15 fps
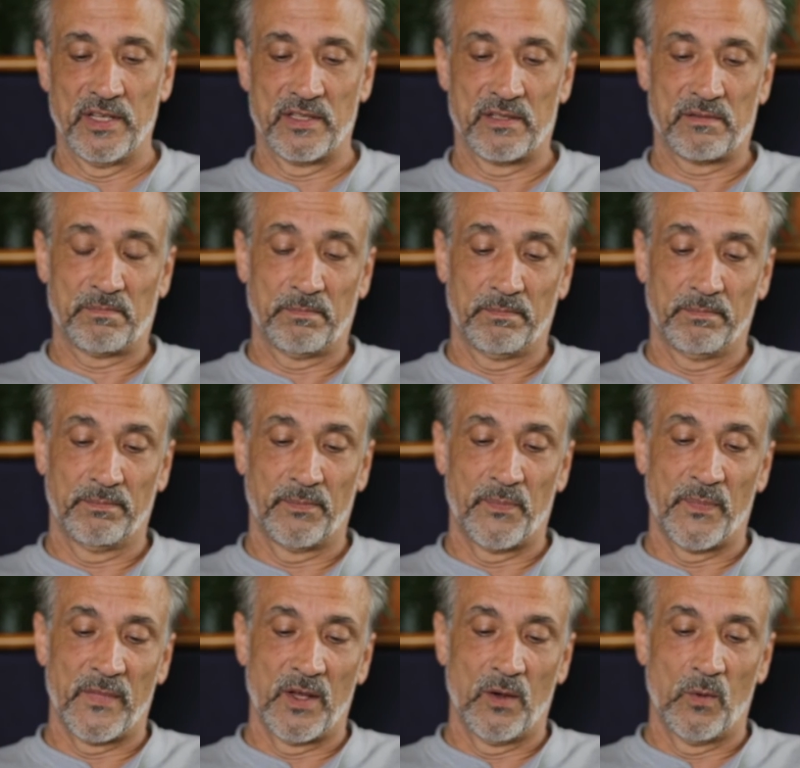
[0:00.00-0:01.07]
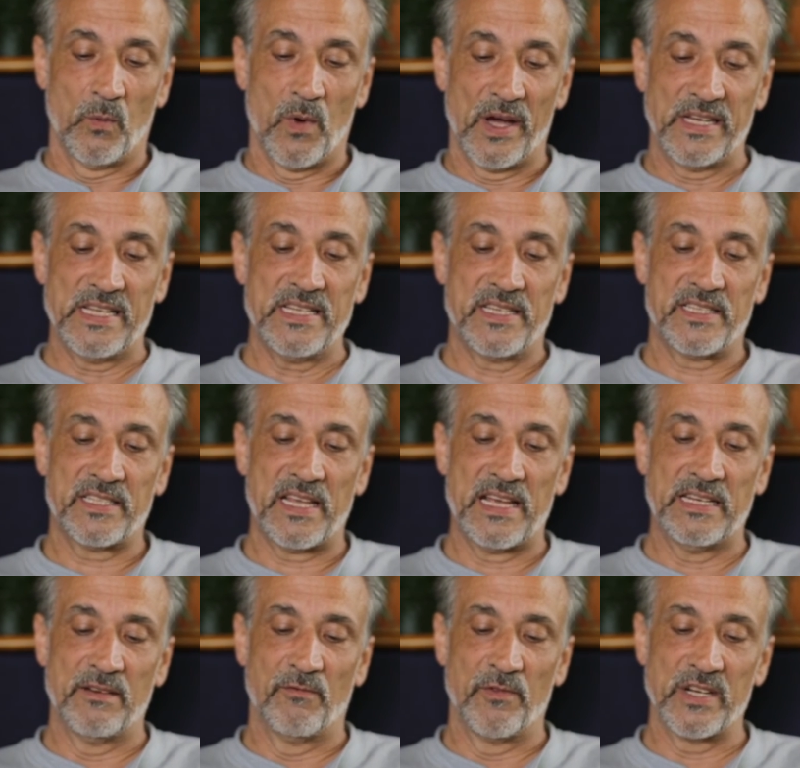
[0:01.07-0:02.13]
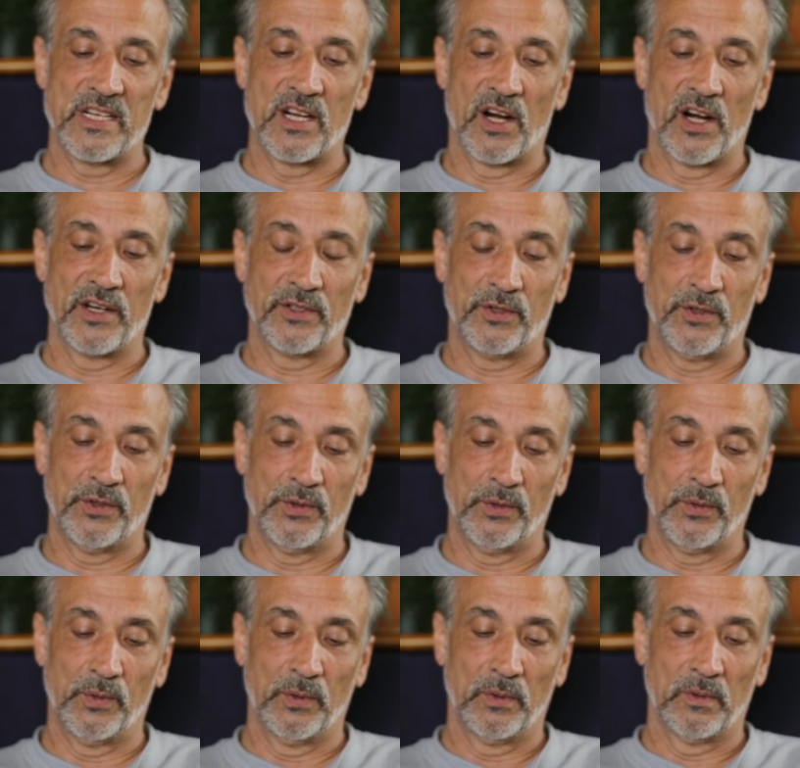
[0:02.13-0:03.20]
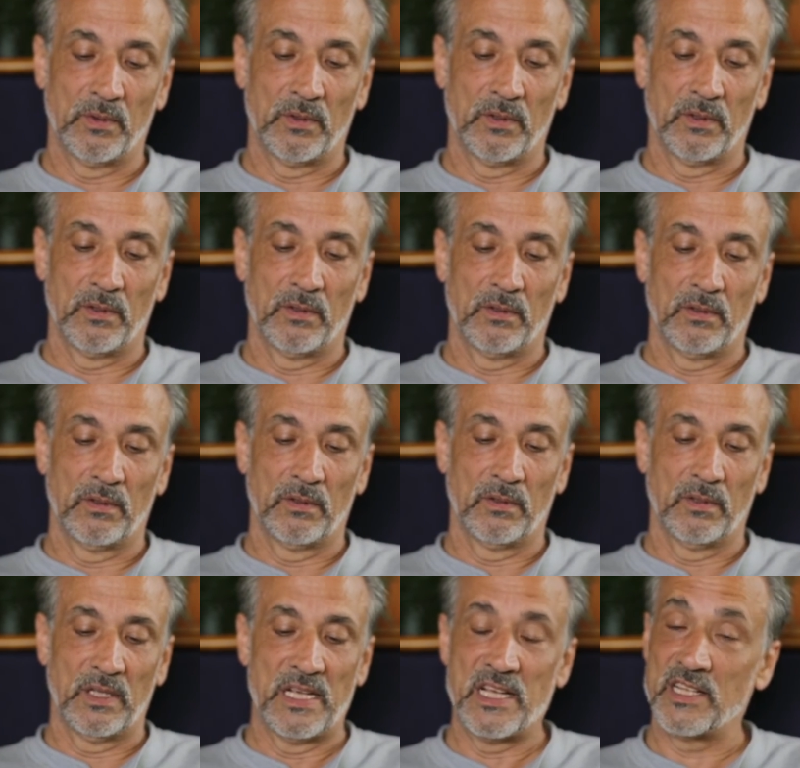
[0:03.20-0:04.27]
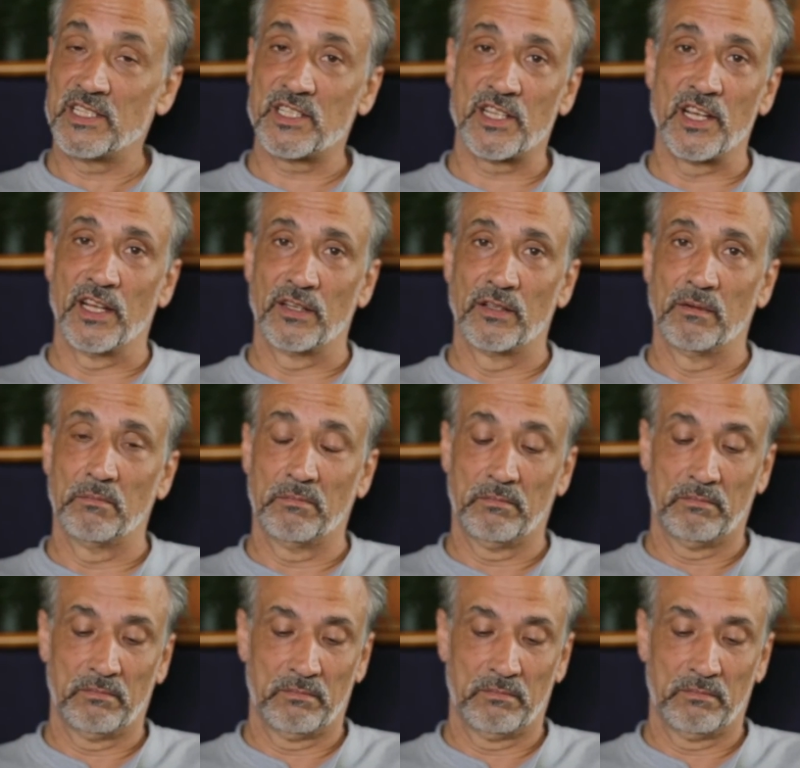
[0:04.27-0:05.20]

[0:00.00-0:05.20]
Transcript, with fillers: is what he said in regard to his kingdom